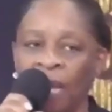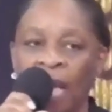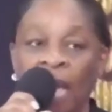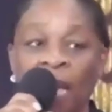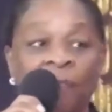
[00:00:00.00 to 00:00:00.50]

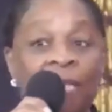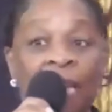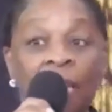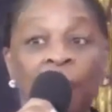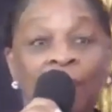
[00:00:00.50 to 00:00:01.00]
If there's
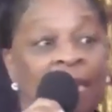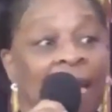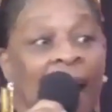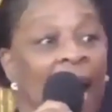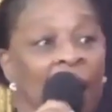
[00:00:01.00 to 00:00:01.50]
anybody in the
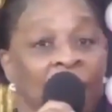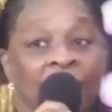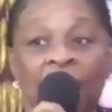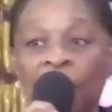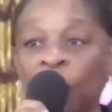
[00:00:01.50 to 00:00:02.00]
house
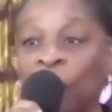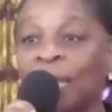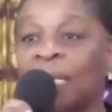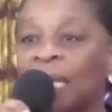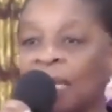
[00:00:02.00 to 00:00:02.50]
this
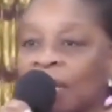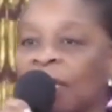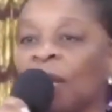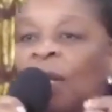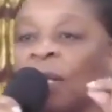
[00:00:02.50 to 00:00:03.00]
morning that does
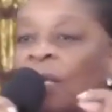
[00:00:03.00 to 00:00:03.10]
not